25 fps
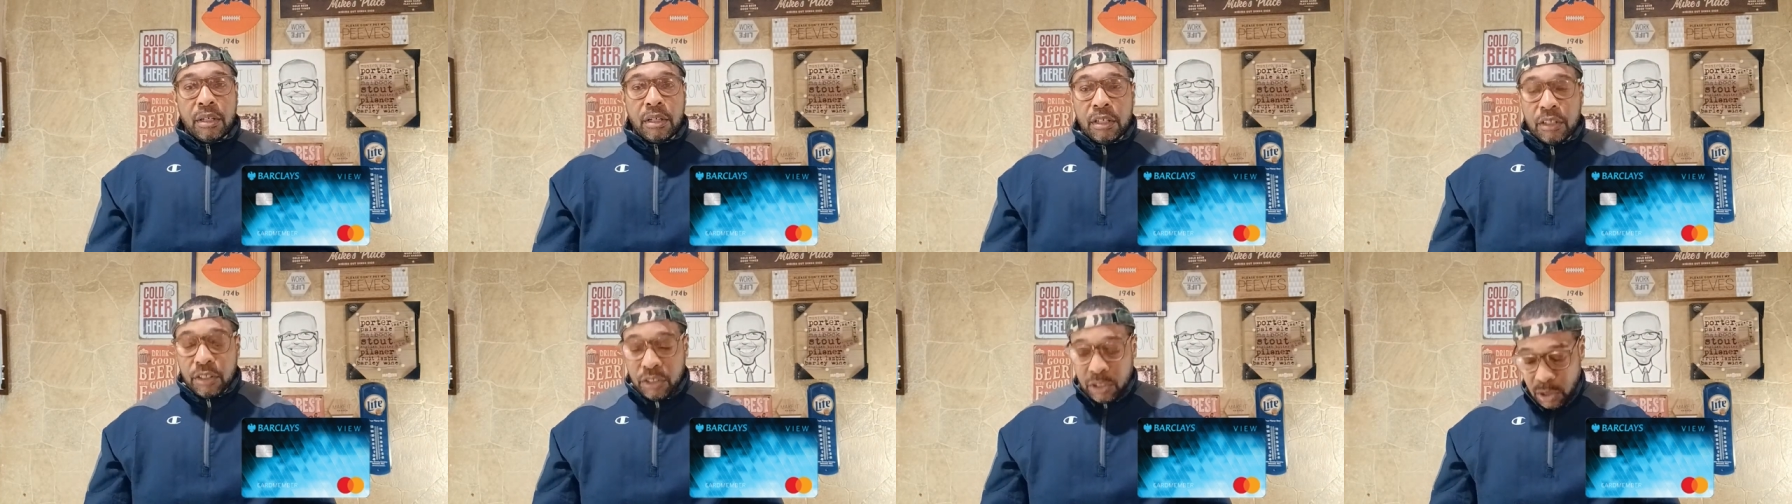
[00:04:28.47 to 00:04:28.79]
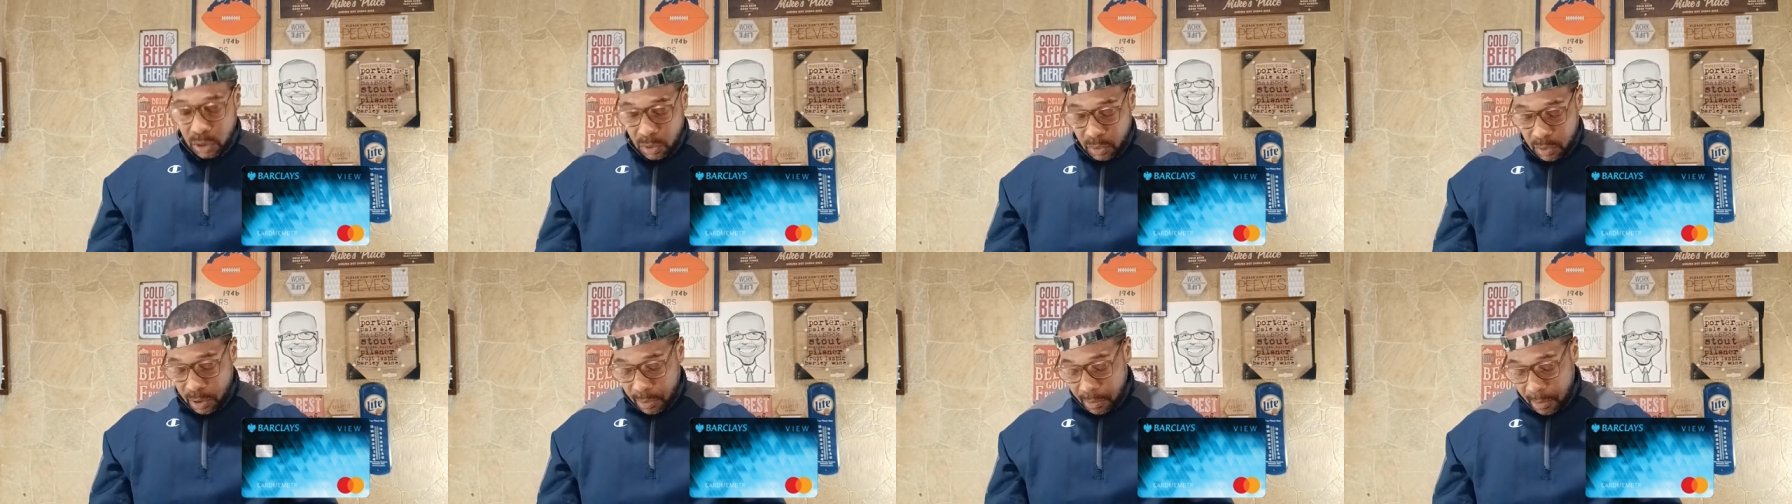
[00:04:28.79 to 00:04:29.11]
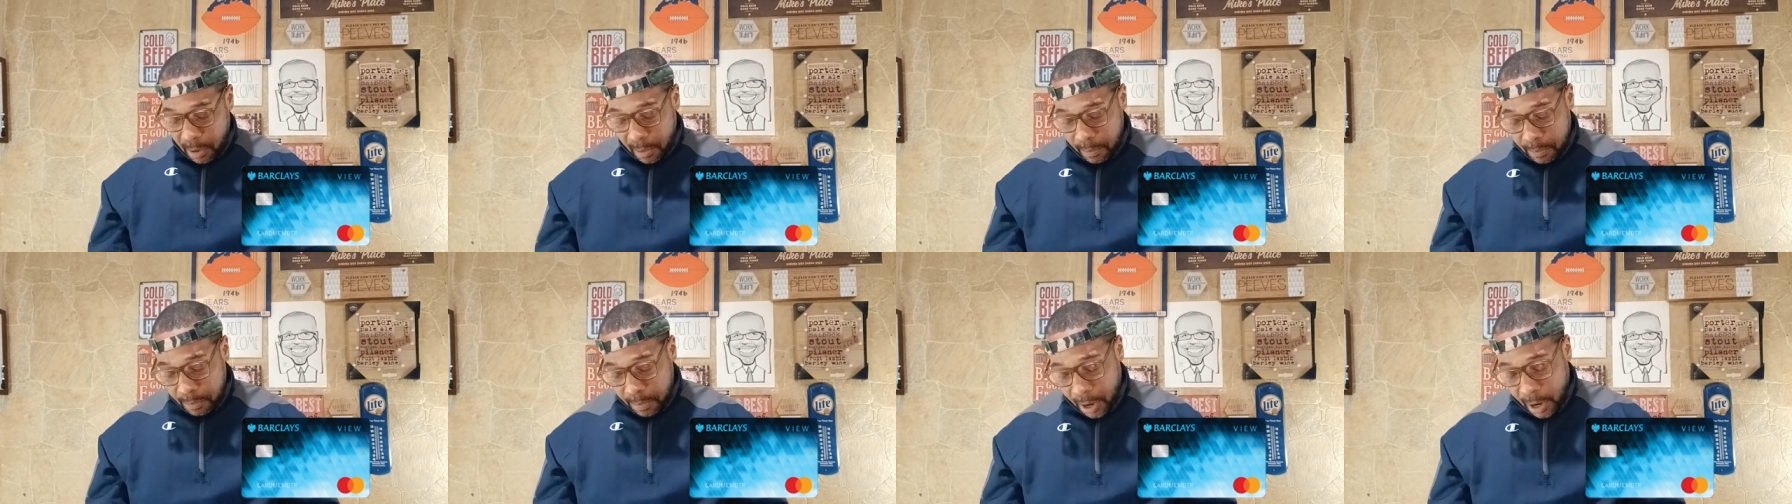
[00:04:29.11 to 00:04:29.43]
So with
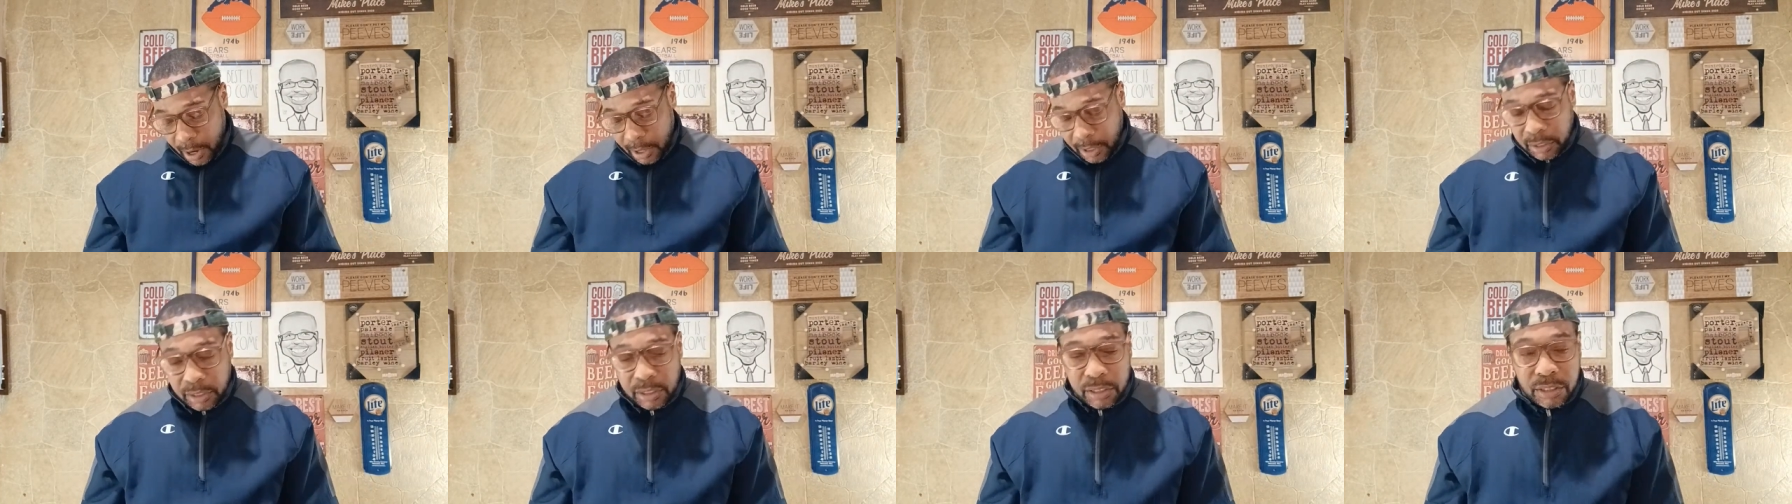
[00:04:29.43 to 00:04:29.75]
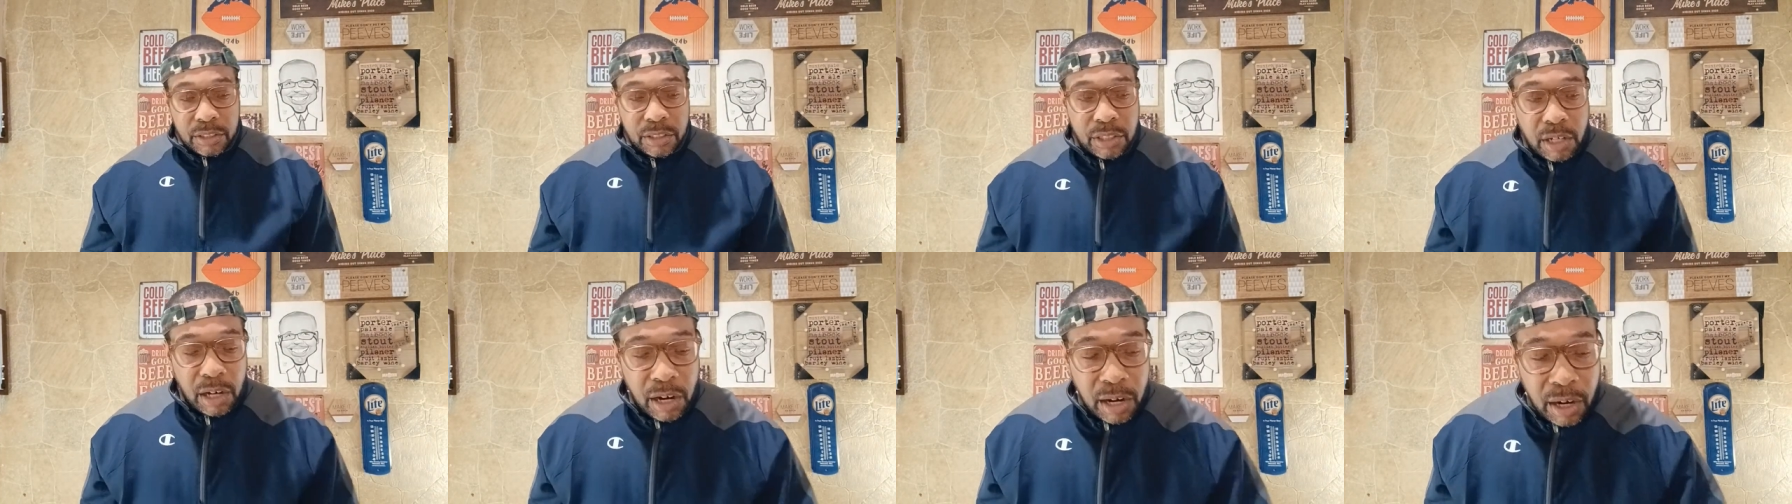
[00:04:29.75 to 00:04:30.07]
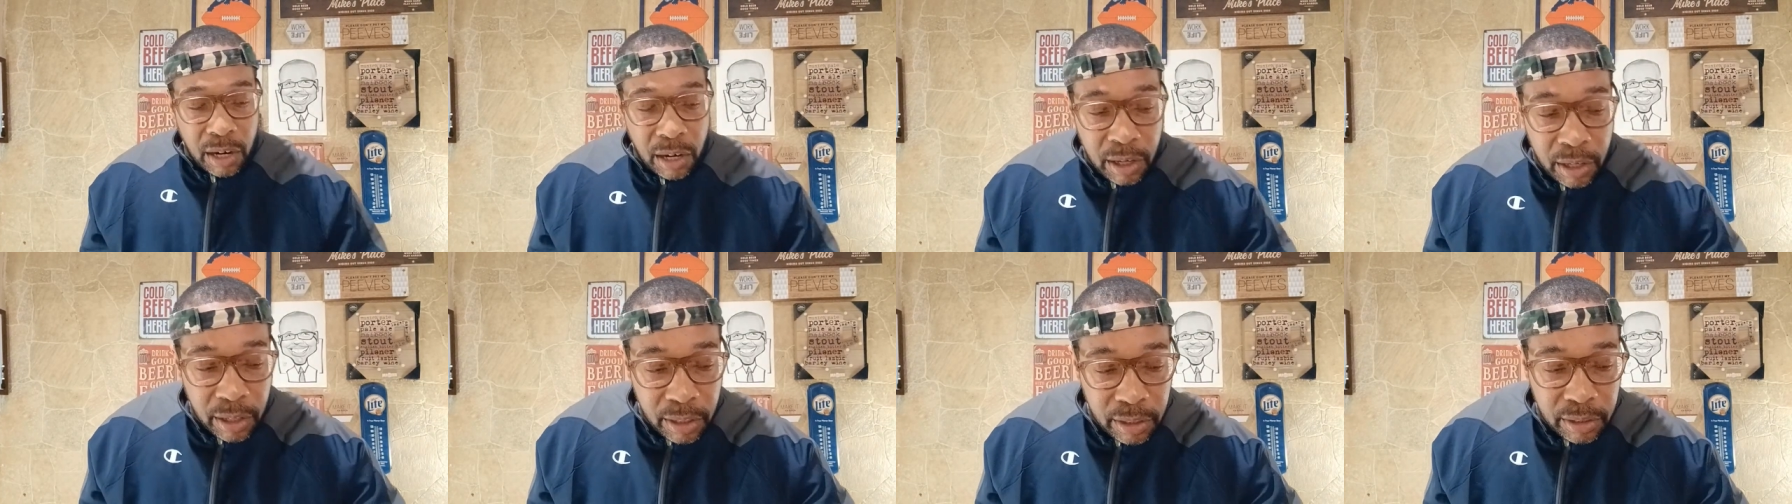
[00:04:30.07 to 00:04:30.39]
my Barclays
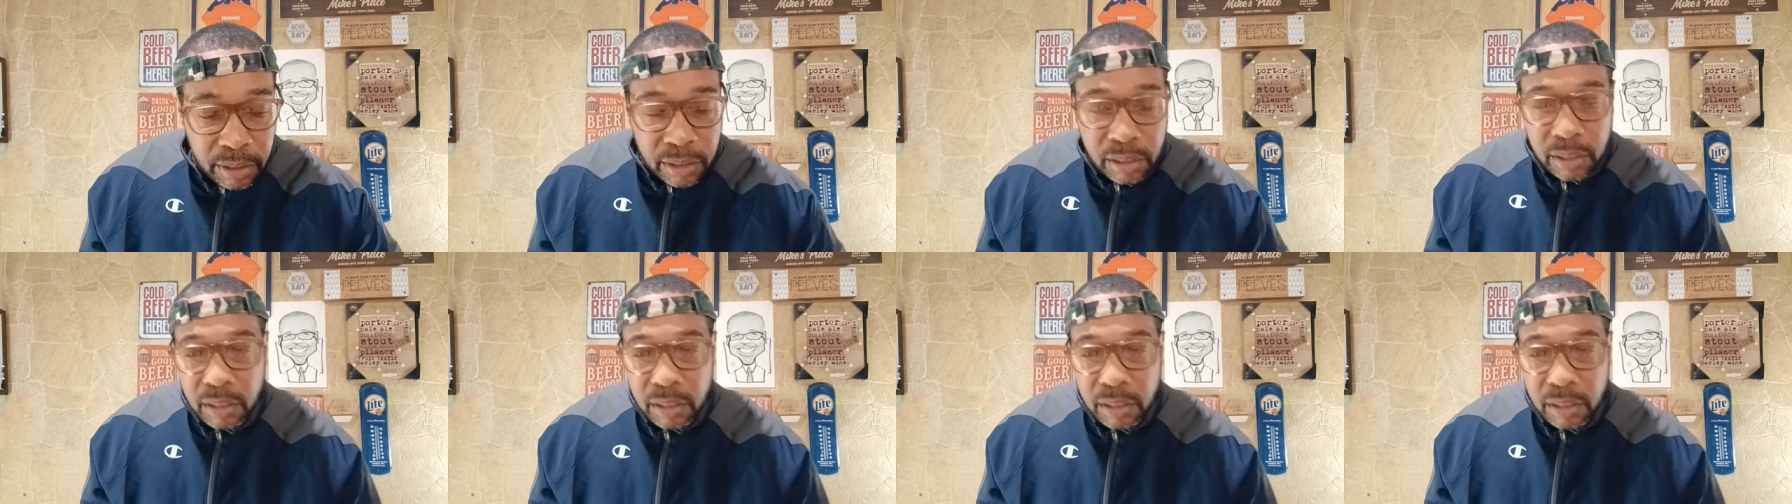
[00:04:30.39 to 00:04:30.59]
card,